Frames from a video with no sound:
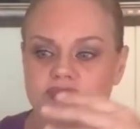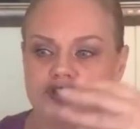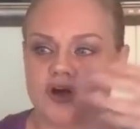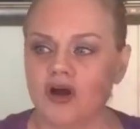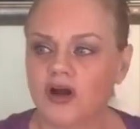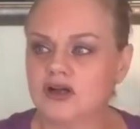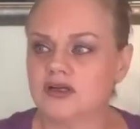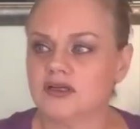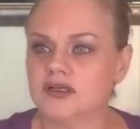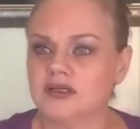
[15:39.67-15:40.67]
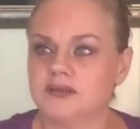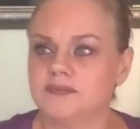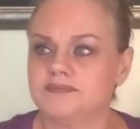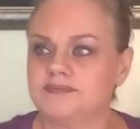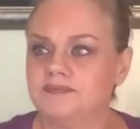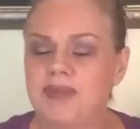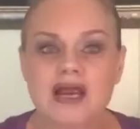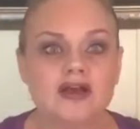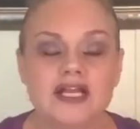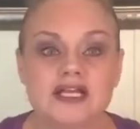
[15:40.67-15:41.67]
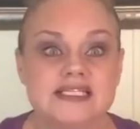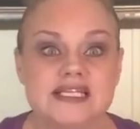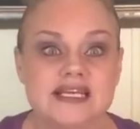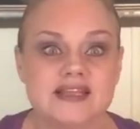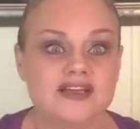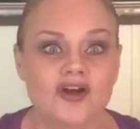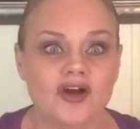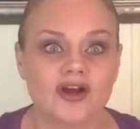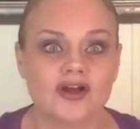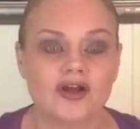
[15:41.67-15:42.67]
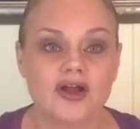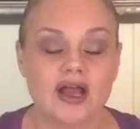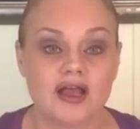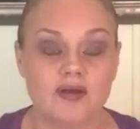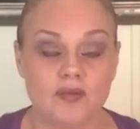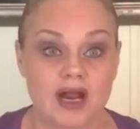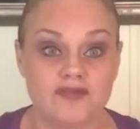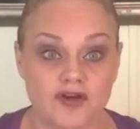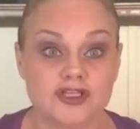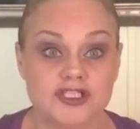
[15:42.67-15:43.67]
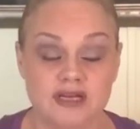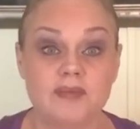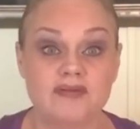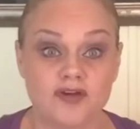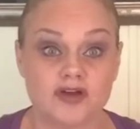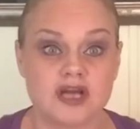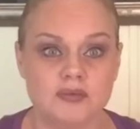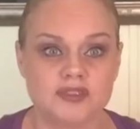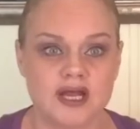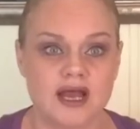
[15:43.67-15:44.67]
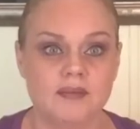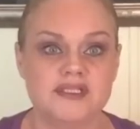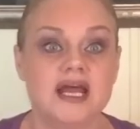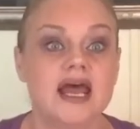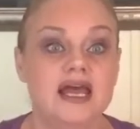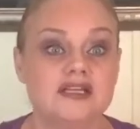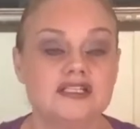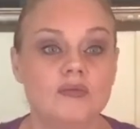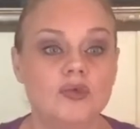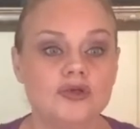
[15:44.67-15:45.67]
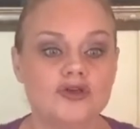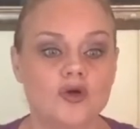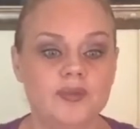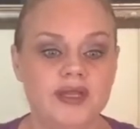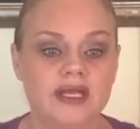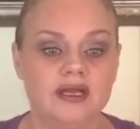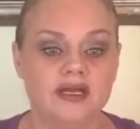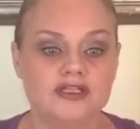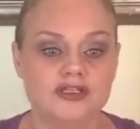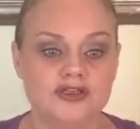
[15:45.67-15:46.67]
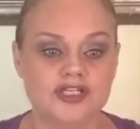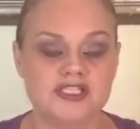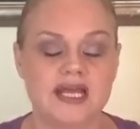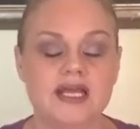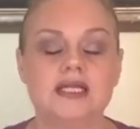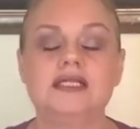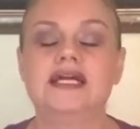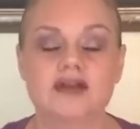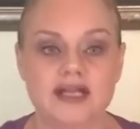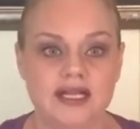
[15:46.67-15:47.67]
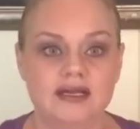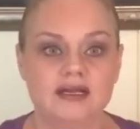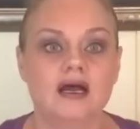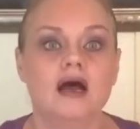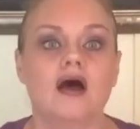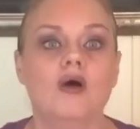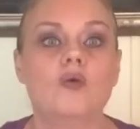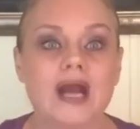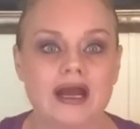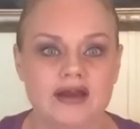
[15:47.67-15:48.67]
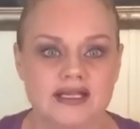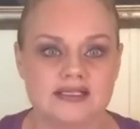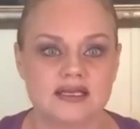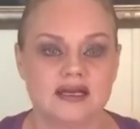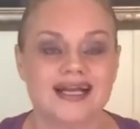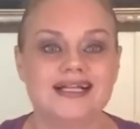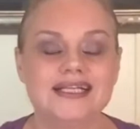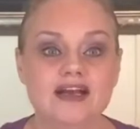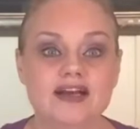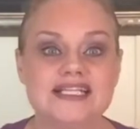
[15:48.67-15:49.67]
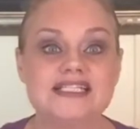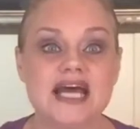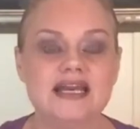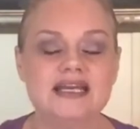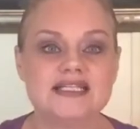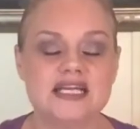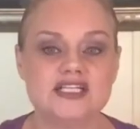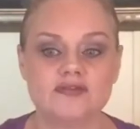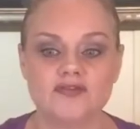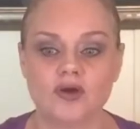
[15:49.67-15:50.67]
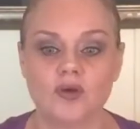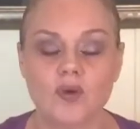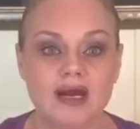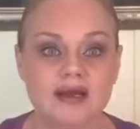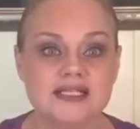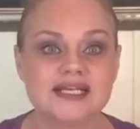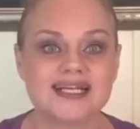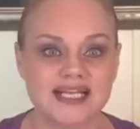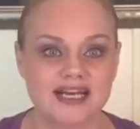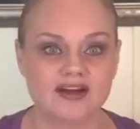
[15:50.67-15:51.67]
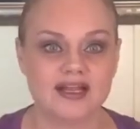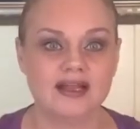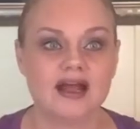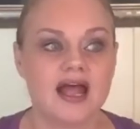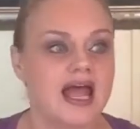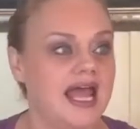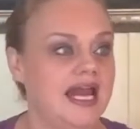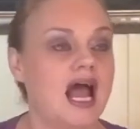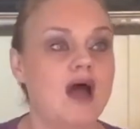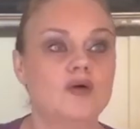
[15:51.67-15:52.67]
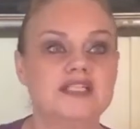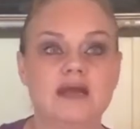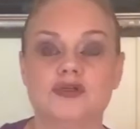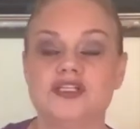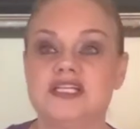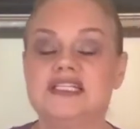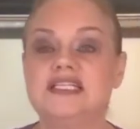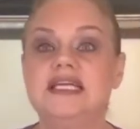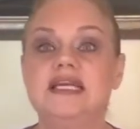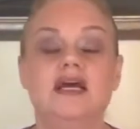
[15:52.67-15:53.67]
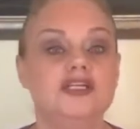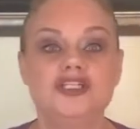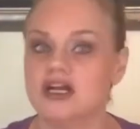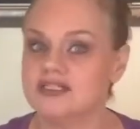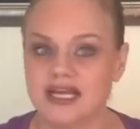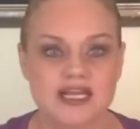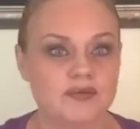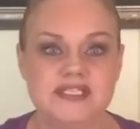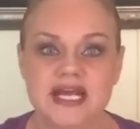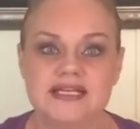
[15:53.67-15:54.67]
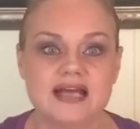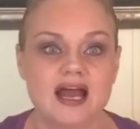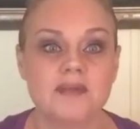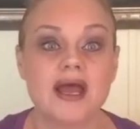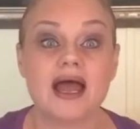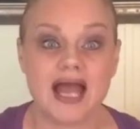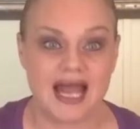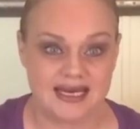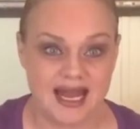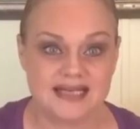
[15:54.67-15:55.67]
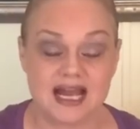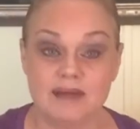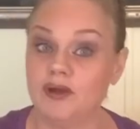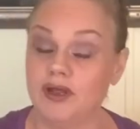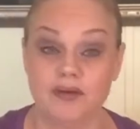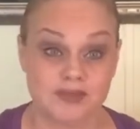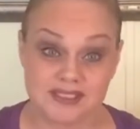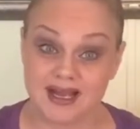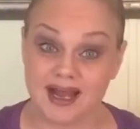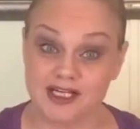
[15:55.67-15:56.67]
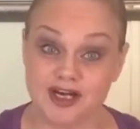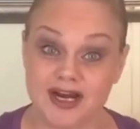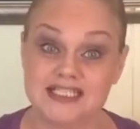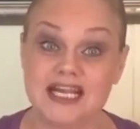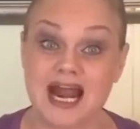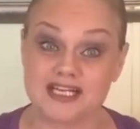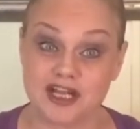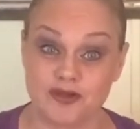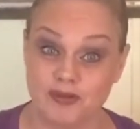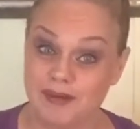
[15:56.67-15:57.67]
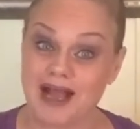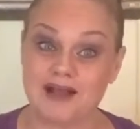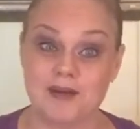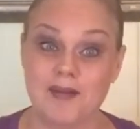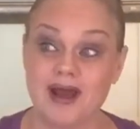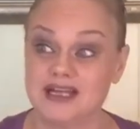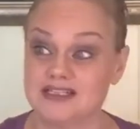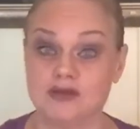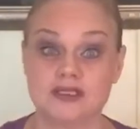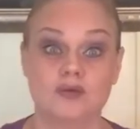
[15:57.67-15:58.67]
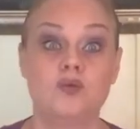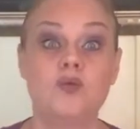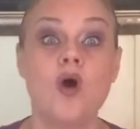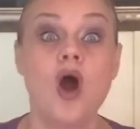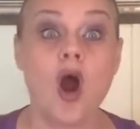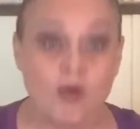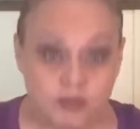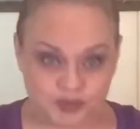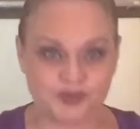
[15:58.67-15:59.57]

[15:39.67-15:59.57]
dark, barely could see in the dark when I first did it my first couple times. And someone told me to just say clarity, awareness, clarity. Set an intention for awareness and clarity. And I was able to see just like it was daytime at nighttime. It was kind of strange. It actually threw me back in my body because I was like, whoa,